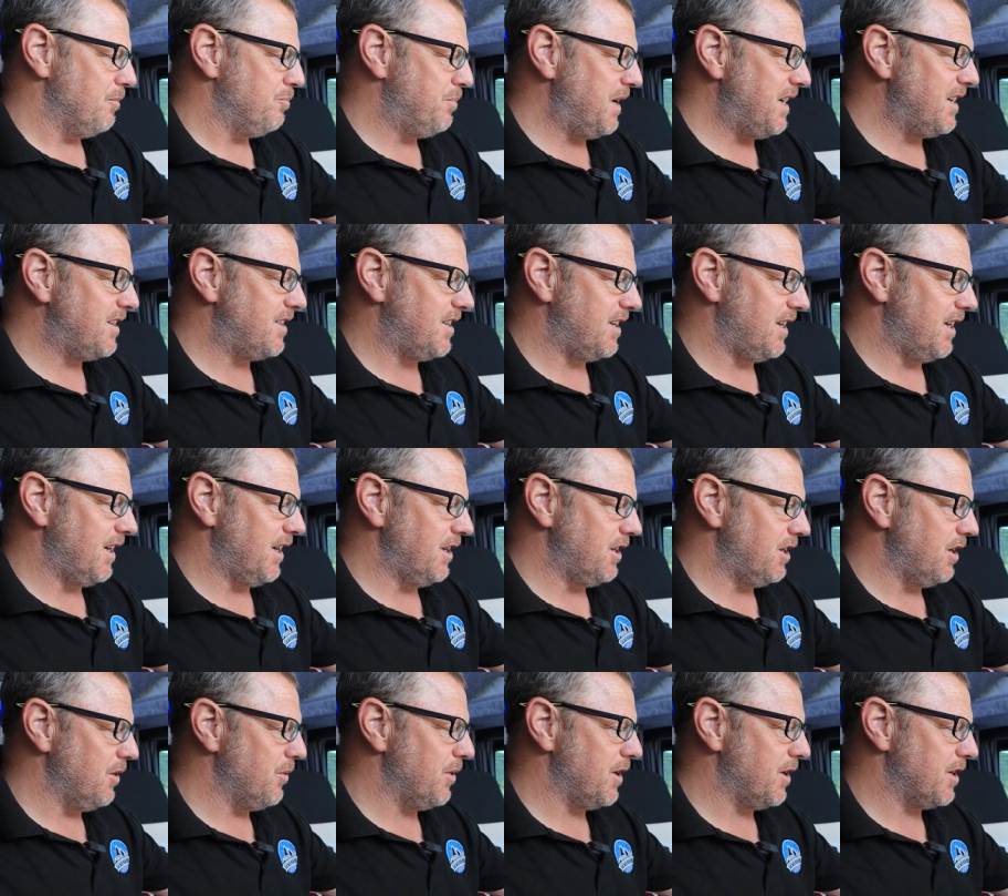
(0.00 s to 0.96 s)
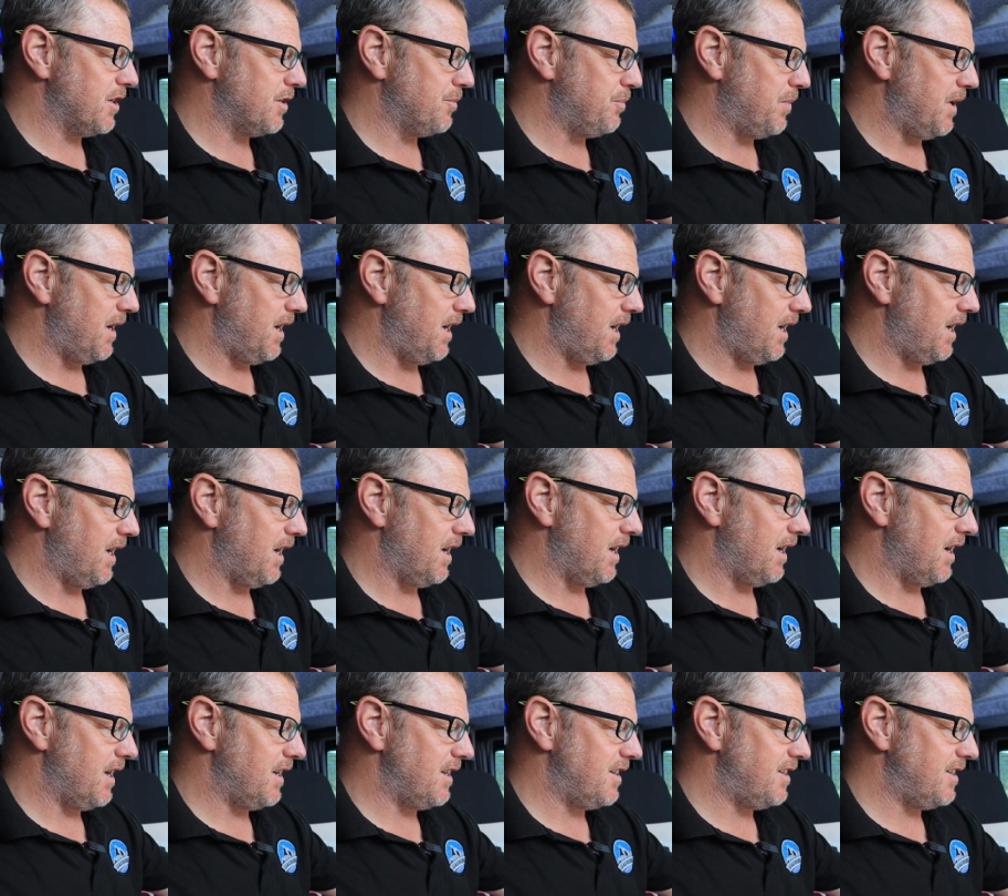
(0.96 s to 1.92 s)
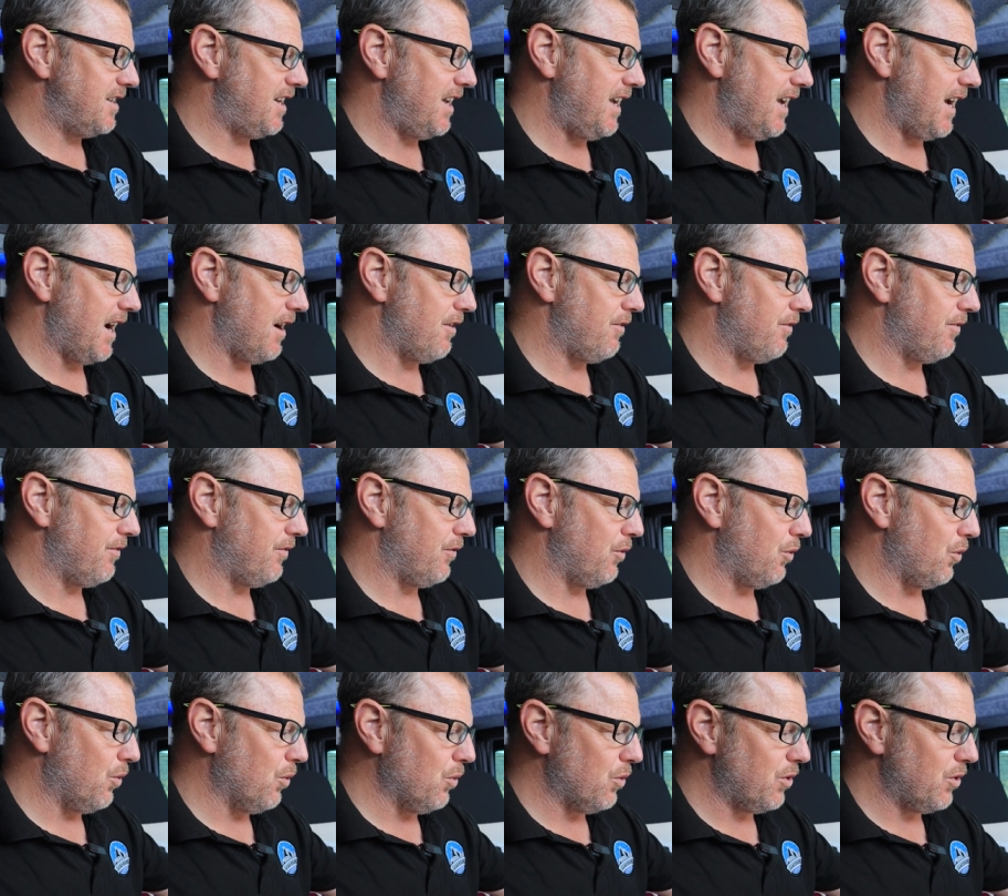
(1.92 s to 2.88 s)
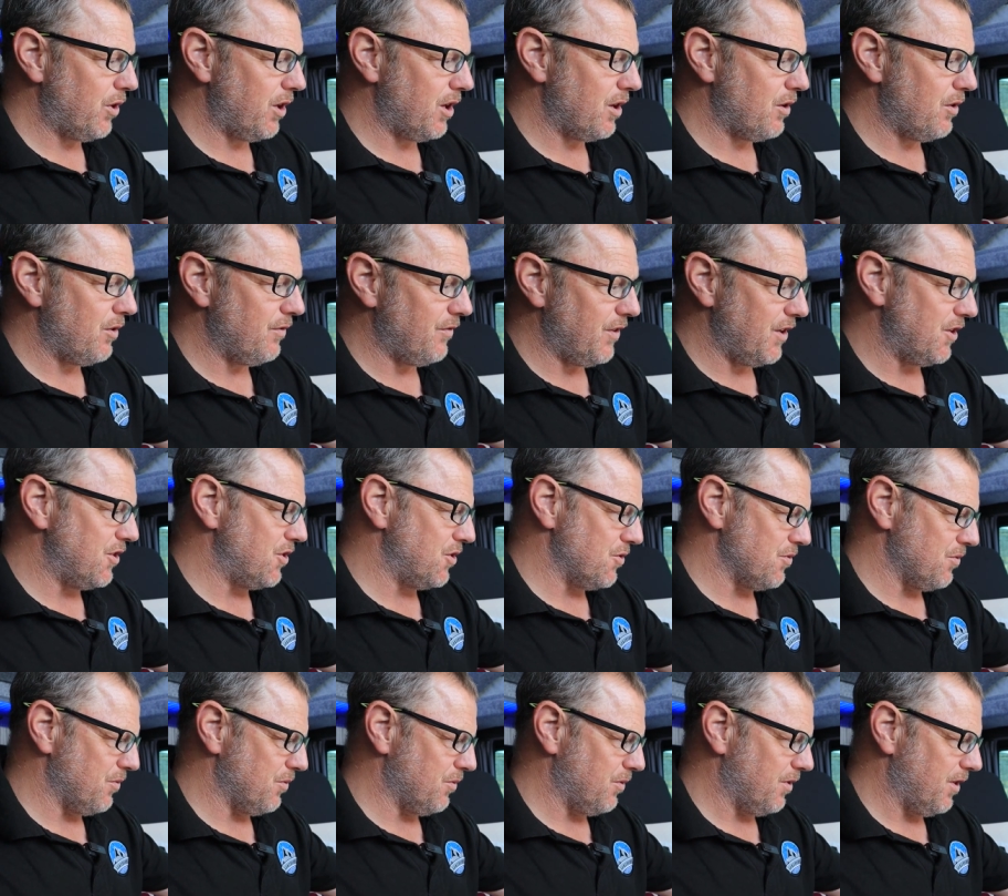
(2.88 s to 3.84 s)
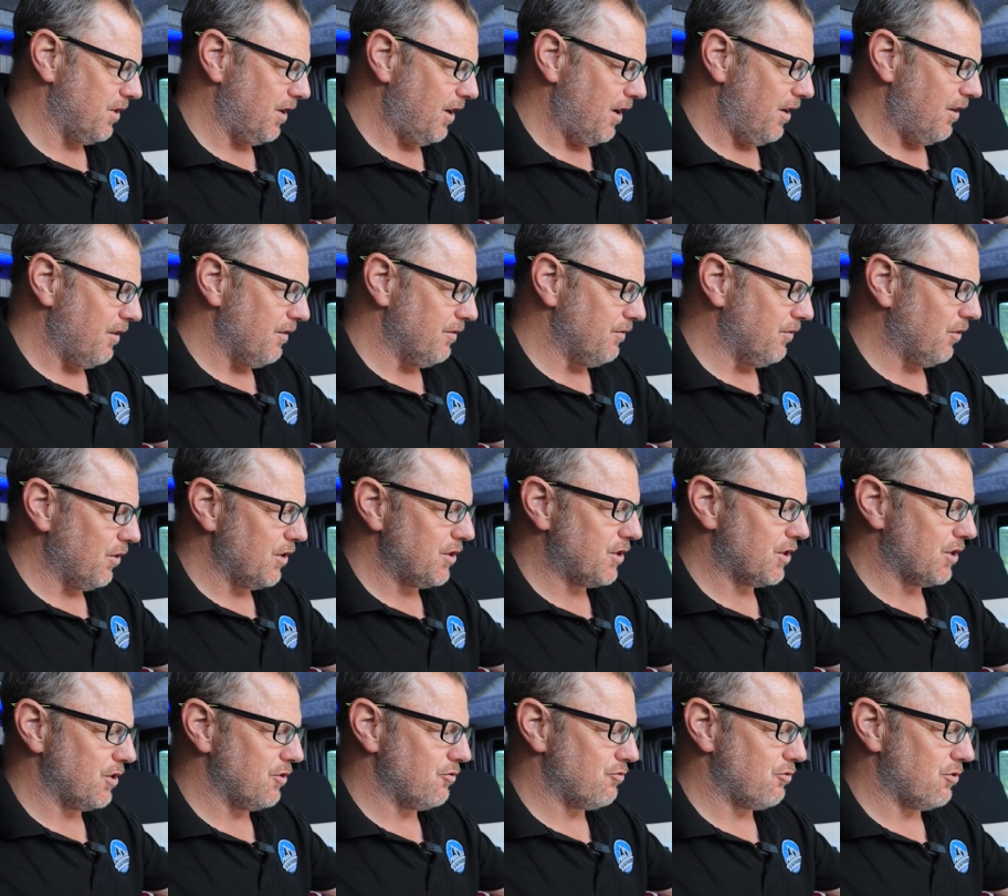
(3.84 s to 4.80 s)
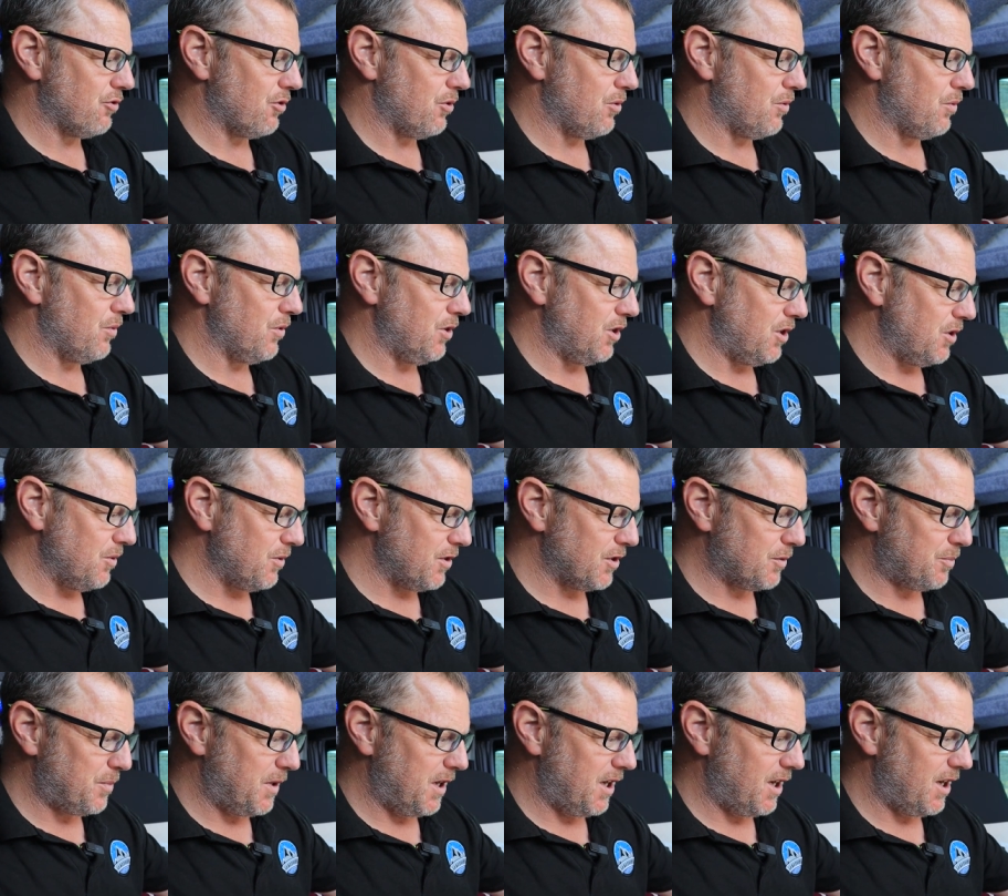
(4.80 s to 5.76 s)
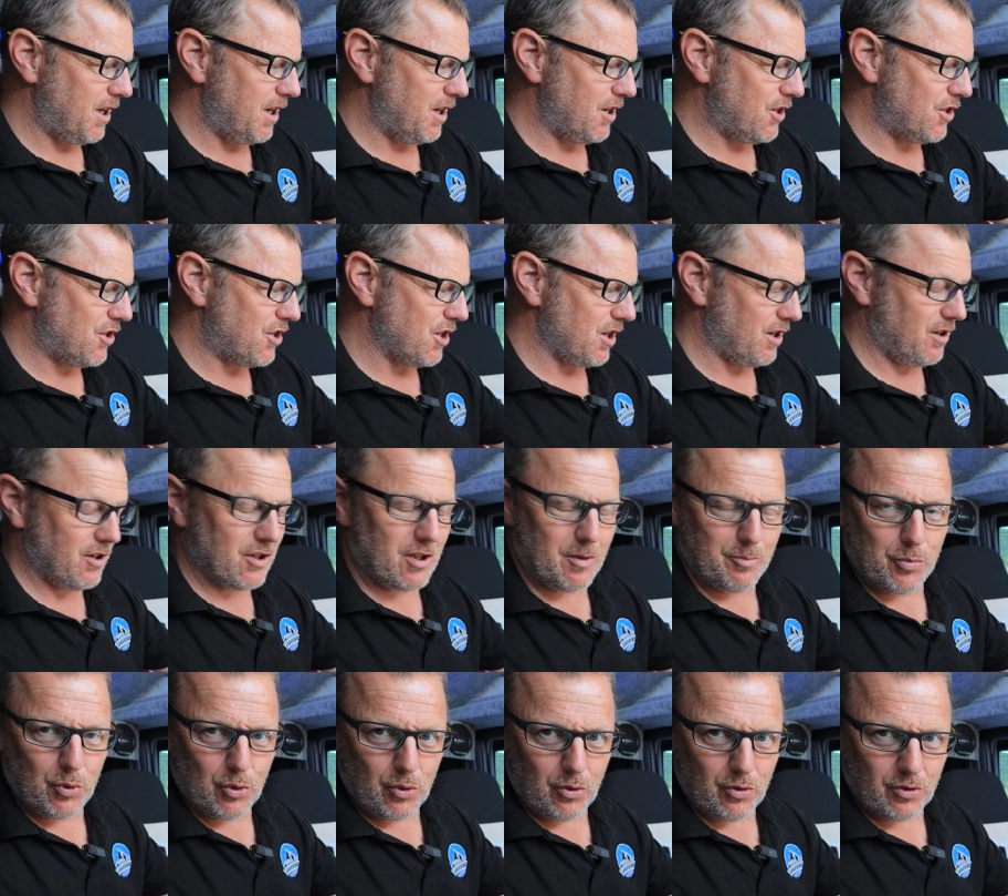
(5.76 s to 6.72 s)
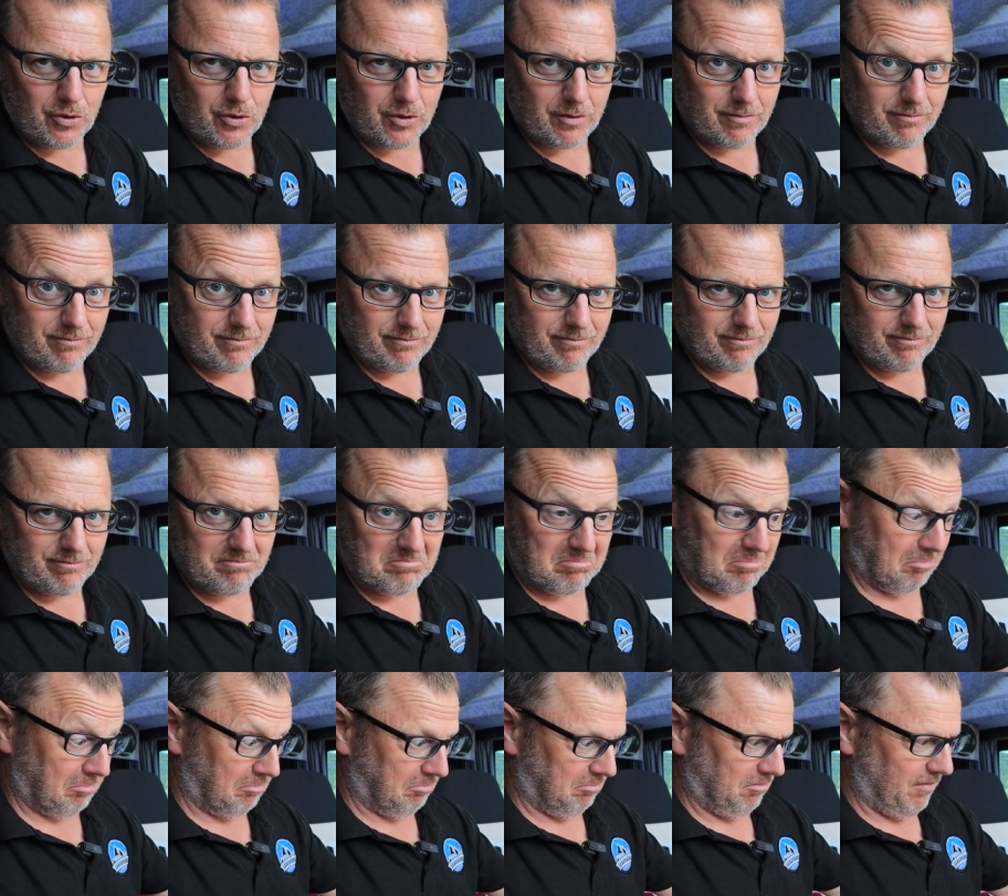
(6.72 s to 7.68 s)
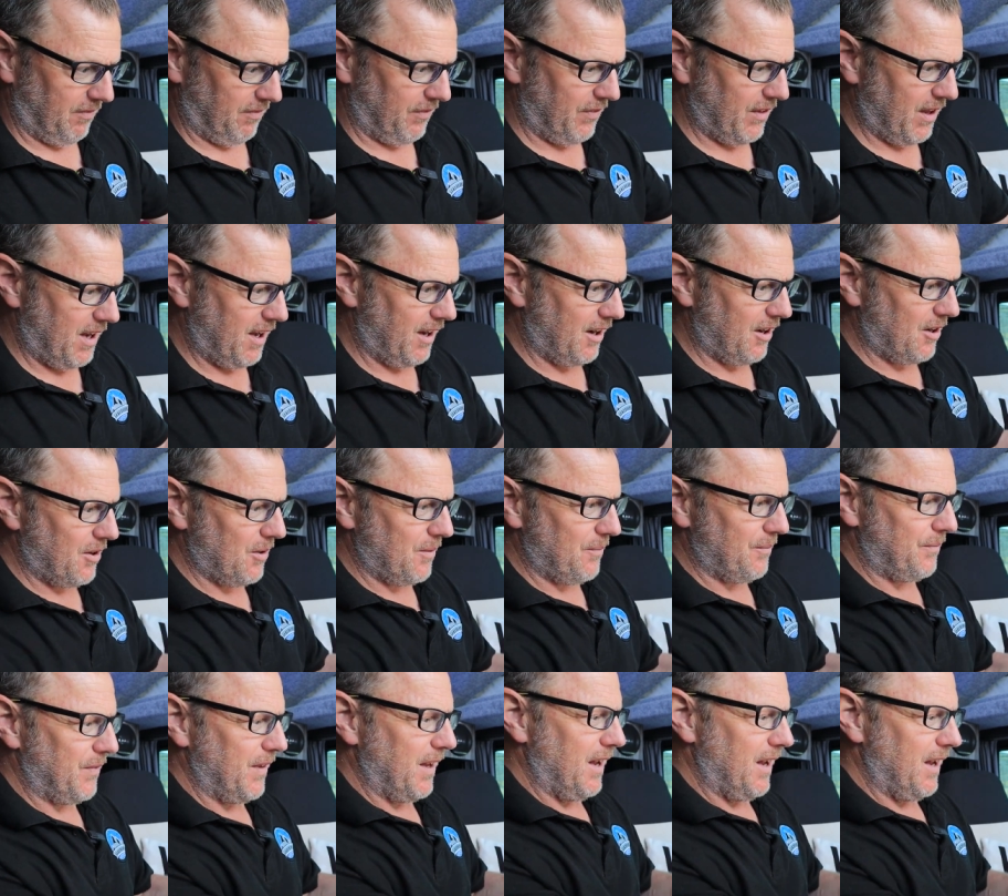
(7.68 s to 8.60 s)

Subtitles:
BT, USB, TF, audio visual, voice control, USB charger port. There you go.